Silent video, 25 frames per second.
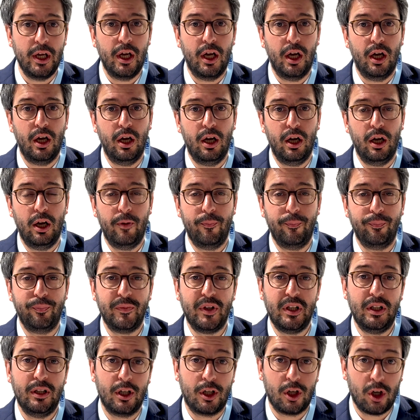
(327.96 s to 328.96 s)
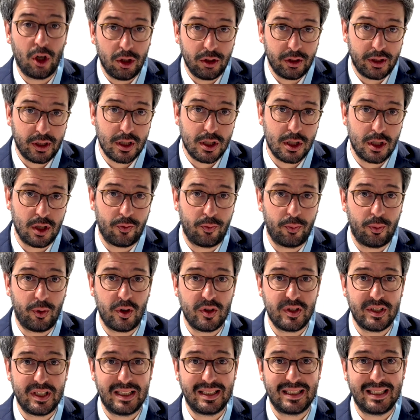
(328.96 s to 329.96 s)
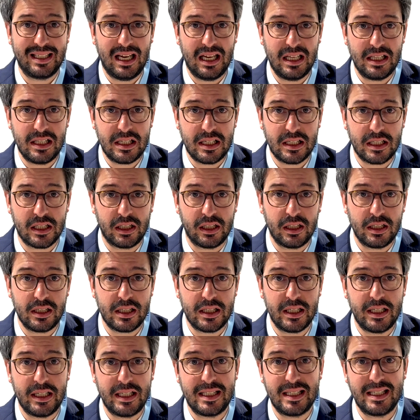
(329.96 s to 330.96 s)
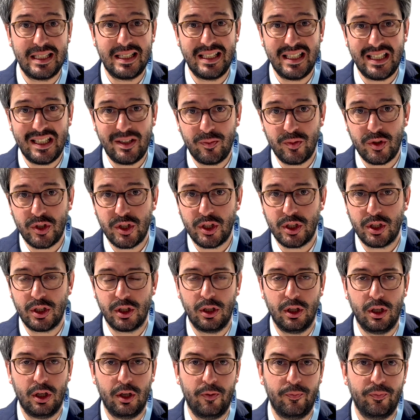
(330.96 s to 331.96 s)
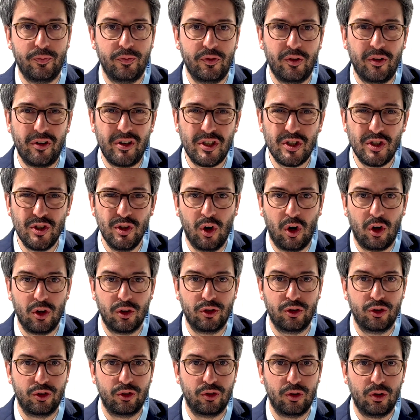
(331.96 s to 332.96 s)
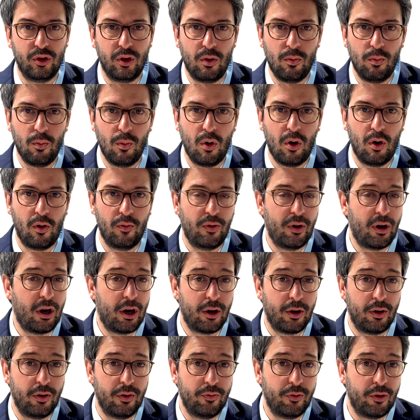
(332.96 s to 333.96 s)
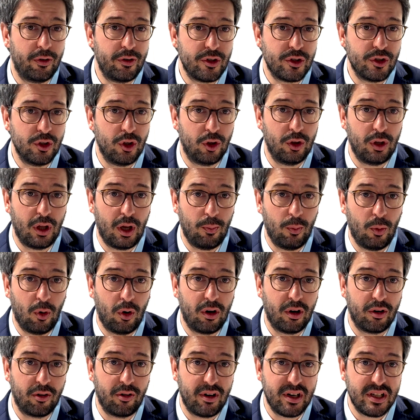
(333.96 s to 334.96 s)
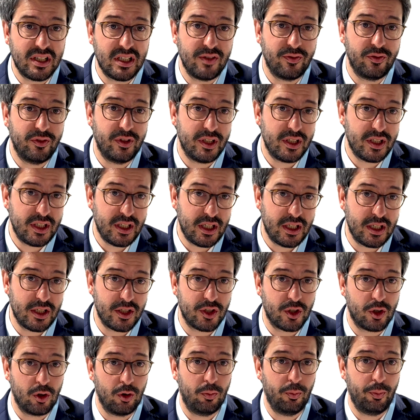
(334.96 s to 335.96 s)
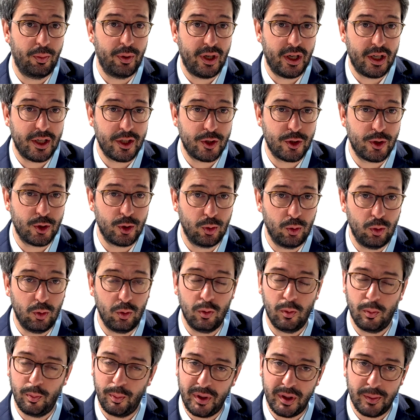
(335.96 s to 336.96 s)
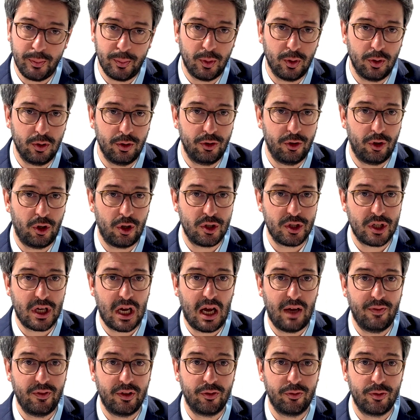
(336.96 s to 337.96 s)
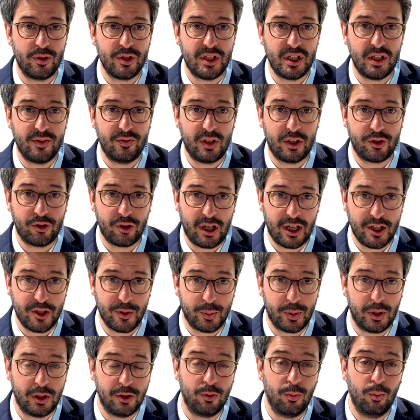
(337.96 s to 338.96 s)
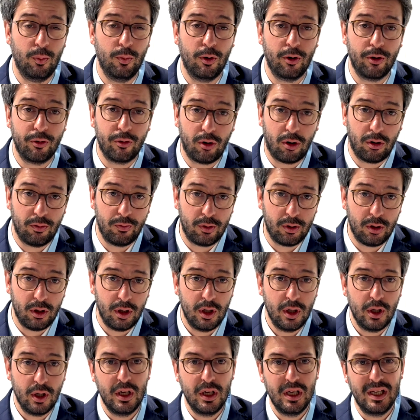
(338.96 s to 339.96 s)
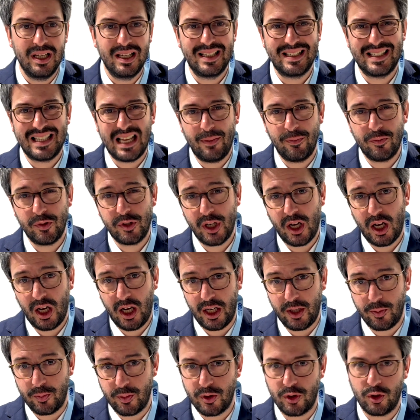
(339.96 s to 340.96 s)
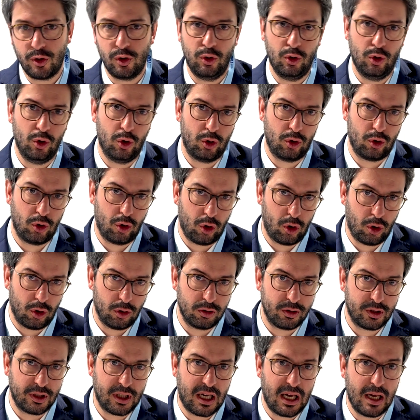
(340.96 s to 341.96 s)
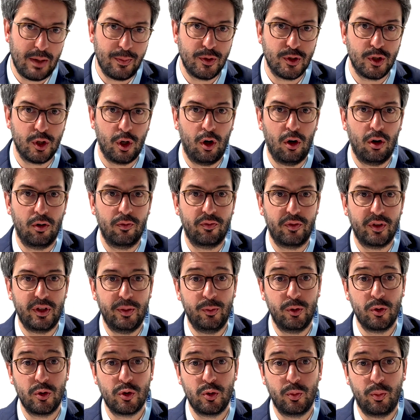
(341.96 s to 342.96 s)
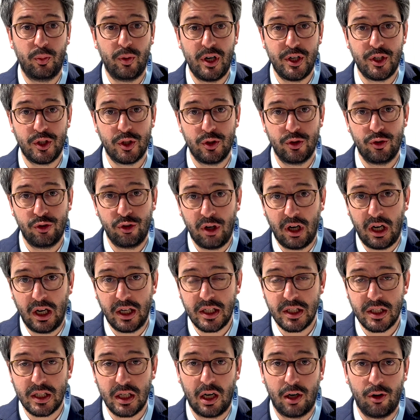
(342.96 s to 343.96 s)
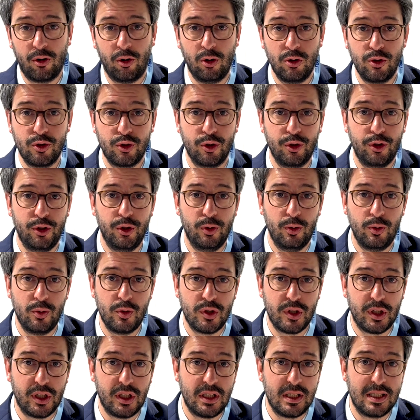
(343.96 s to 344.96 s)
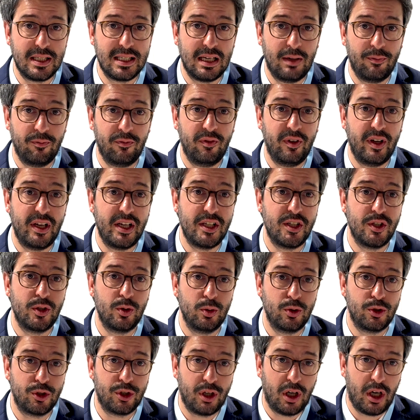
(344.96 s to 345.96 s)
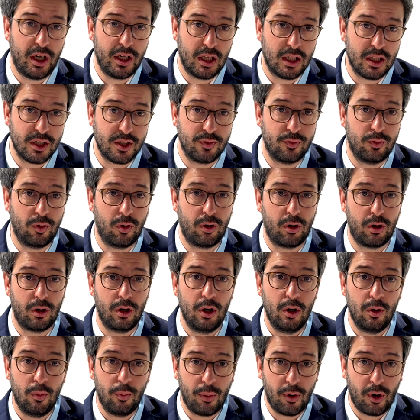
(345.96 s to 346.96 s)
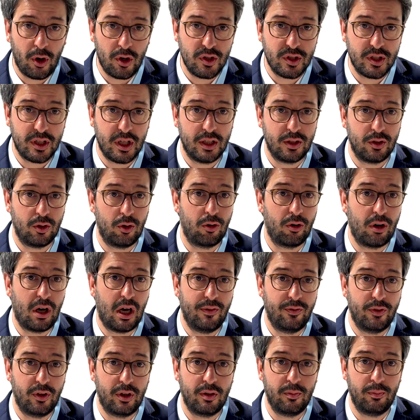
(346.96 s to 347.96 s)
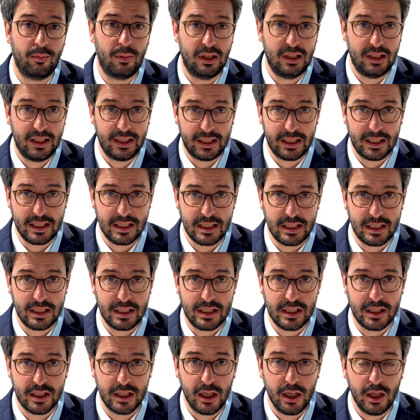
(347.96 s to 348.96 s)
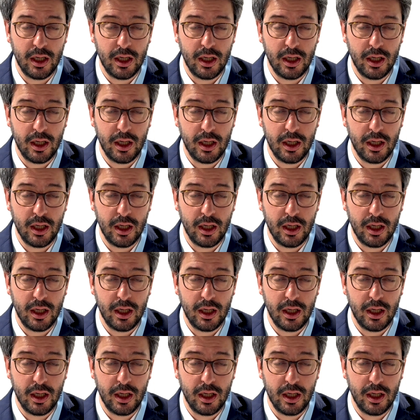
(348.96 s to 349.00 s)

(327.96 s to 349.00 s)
um, in the context of prostate cancers, it seems uh, there is not more, there, there is not a more aggressive disease compared to people not having received a transplant. Moreover, some types, not all types, of immunosuppression drugs are also used in some phase 2 trials for prostate or other malignancies.